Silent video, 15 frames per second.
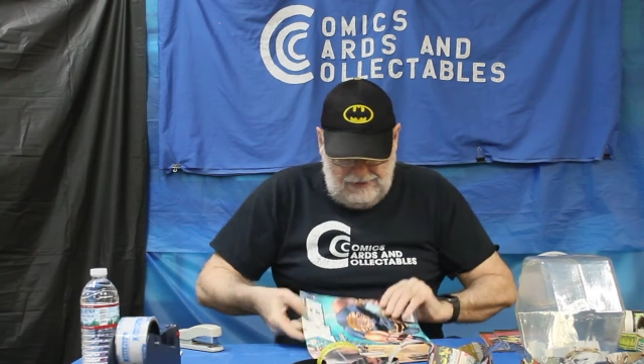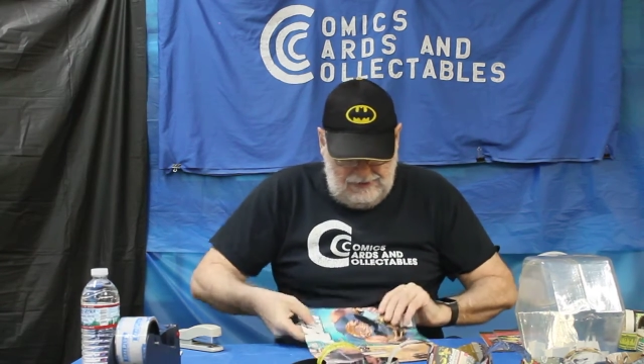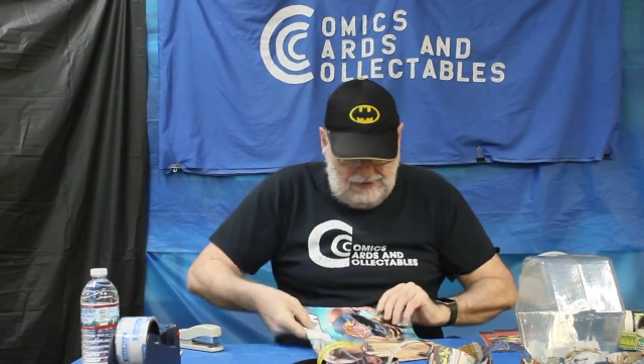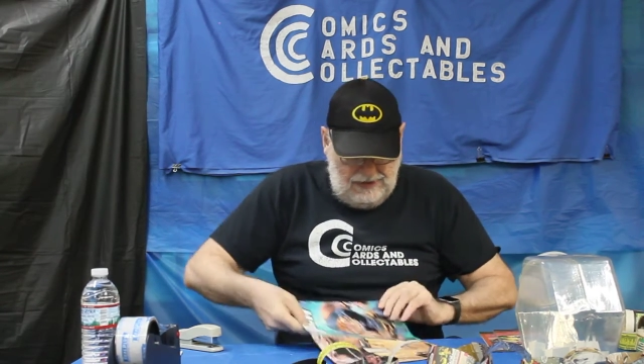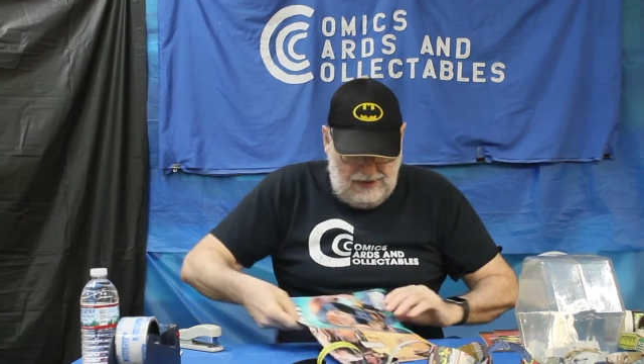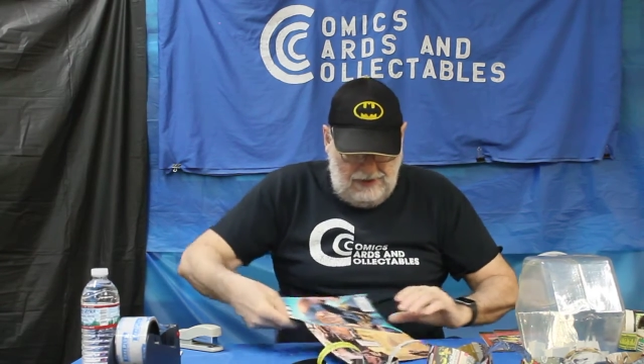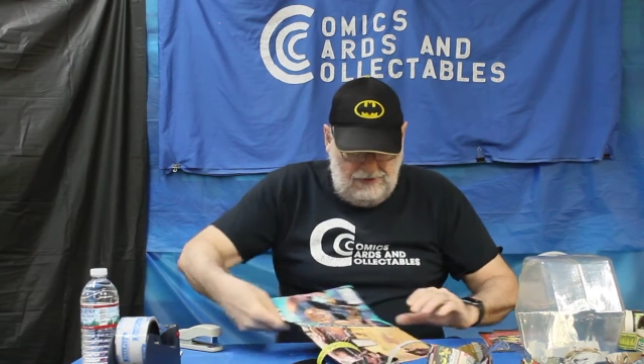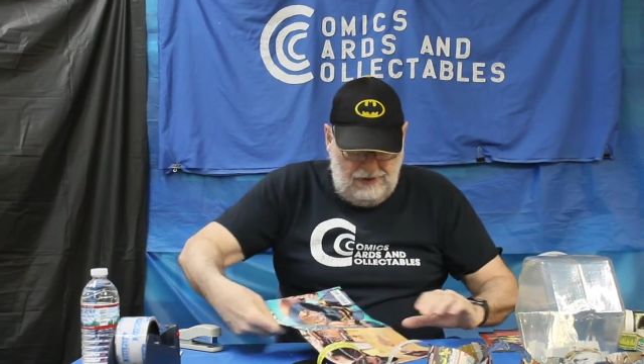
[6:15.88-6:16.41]

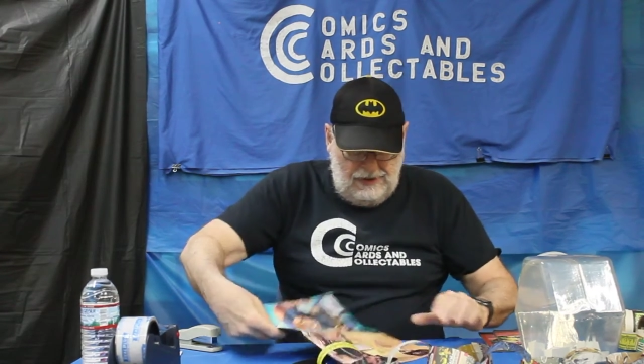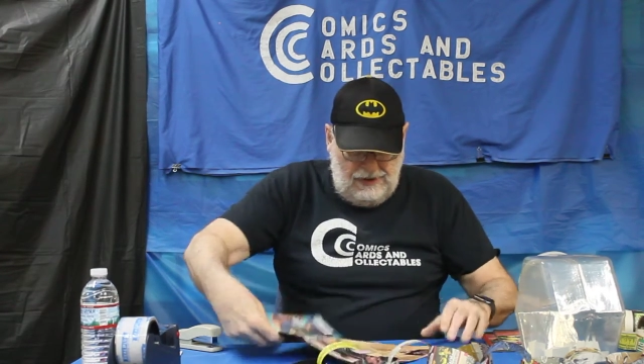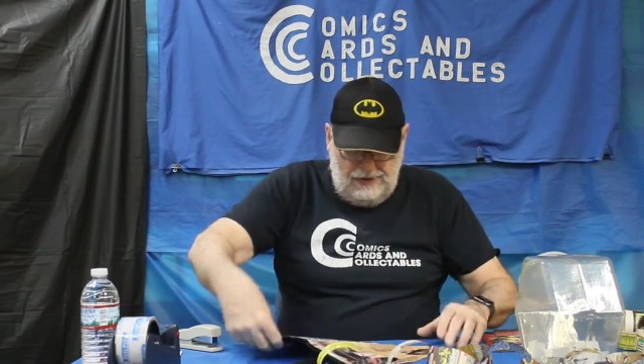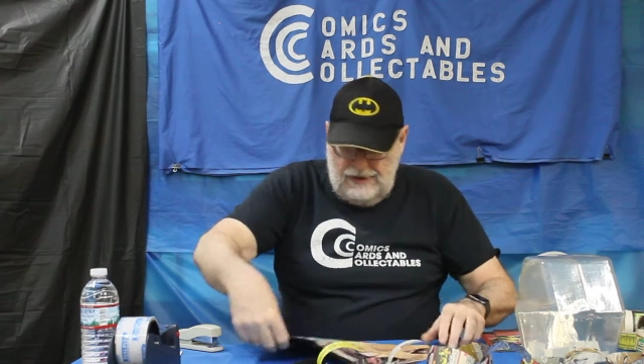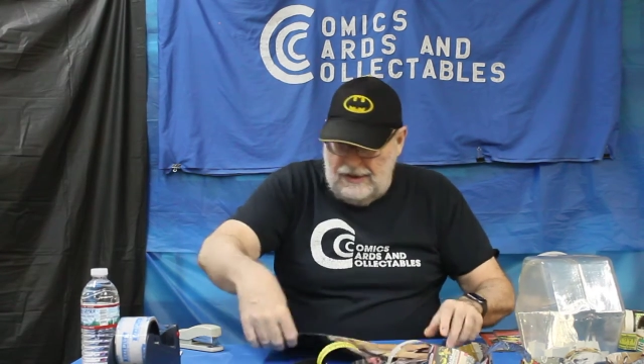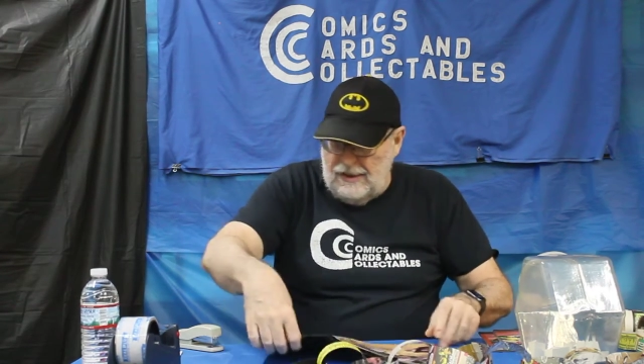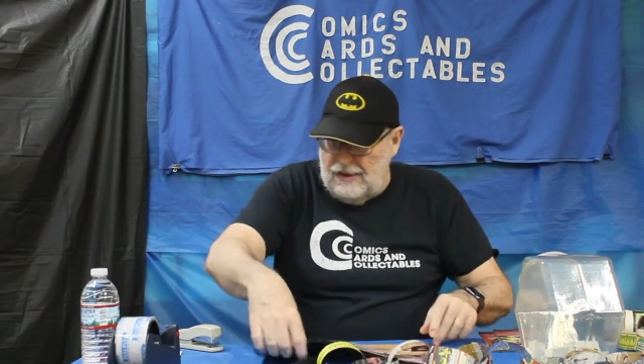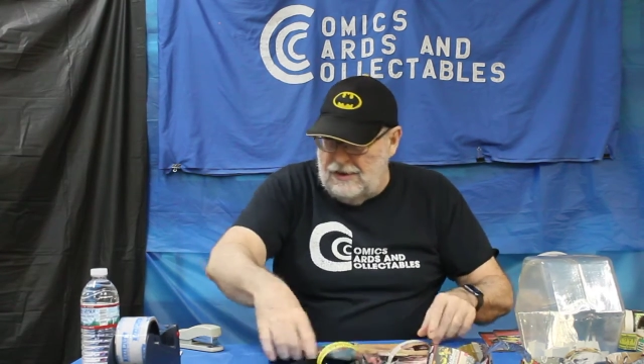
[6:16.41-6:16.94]
Now, and
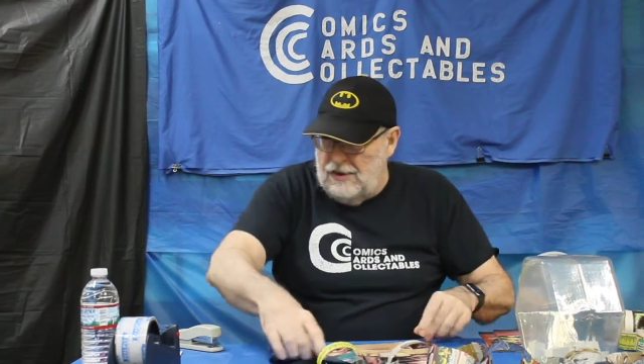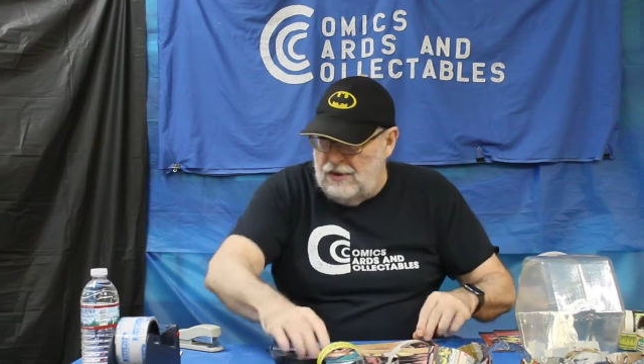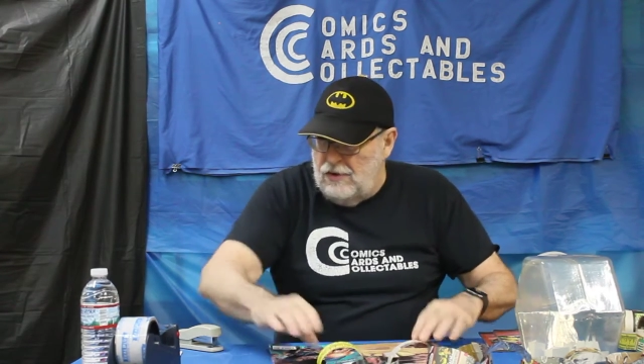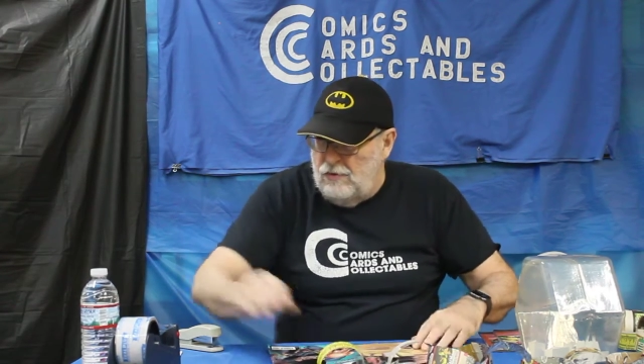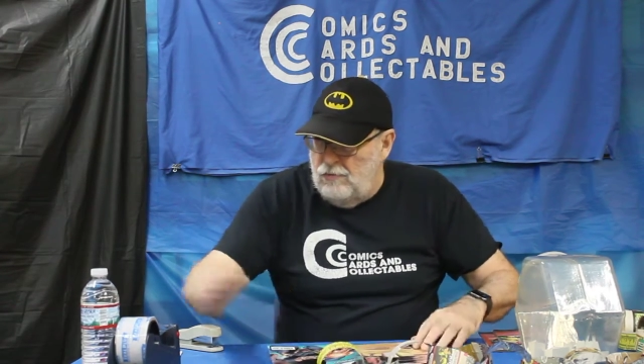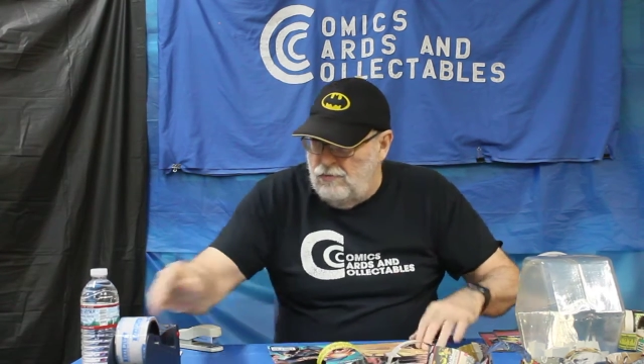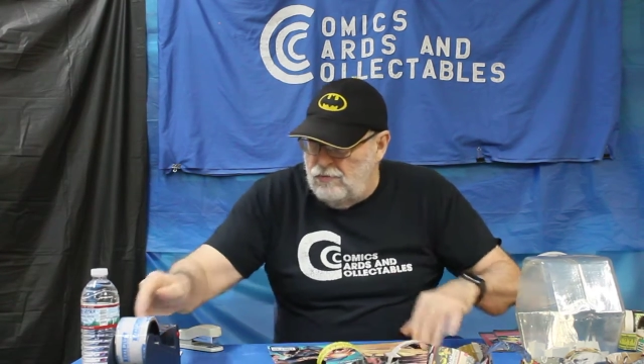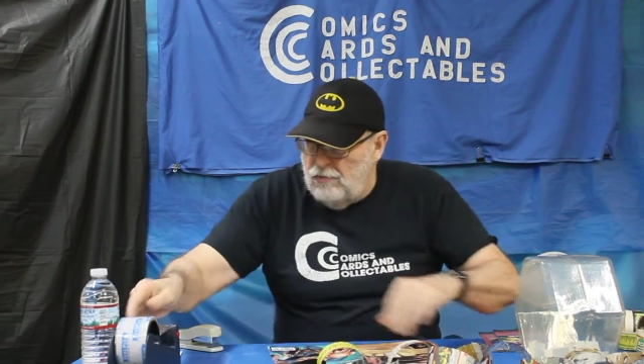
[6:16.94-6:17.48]
then you